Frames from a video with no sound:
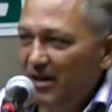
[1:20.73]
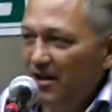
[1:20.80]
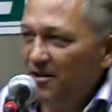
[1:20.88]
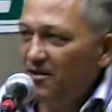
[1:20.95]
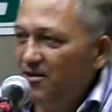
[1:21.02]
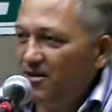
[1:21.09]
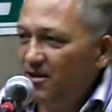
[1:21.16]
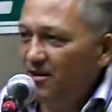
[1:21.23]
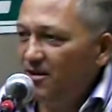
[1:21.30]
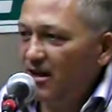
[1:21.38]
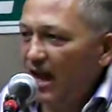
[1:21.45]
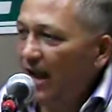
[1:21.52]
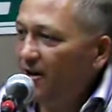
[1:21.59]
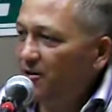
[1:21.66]

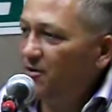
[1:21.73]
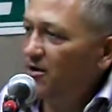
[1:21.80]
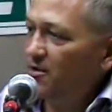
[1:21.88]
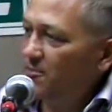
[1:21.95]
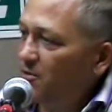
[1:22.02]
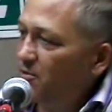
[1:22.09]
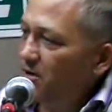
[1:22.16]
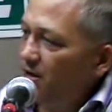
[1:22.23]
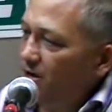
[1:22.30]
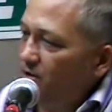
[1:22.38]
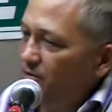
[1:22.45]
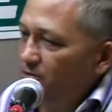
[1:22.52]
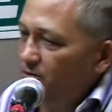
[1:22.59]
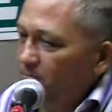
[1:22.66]
The acronym that we
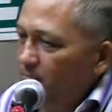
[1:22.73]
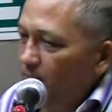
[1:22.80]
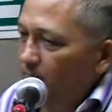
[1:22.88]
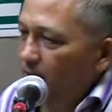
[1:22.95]
use